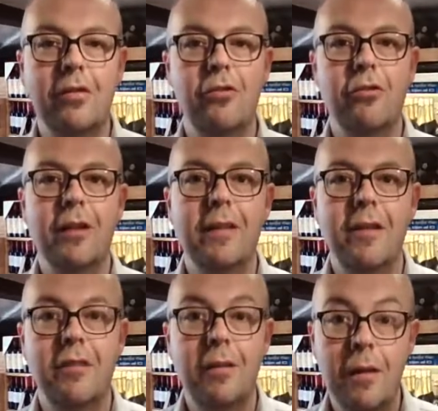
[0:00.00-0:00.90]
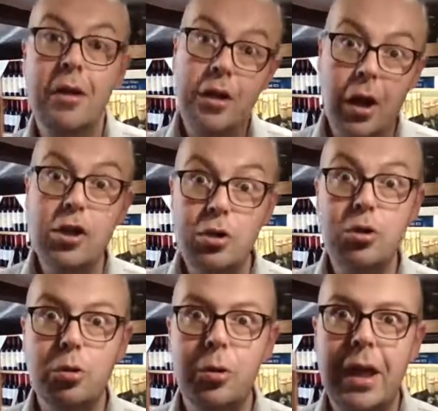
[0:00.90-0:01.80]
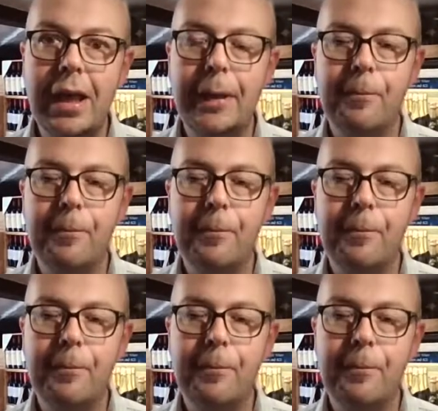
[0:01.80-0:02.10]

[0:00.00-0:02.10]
during this unusual year.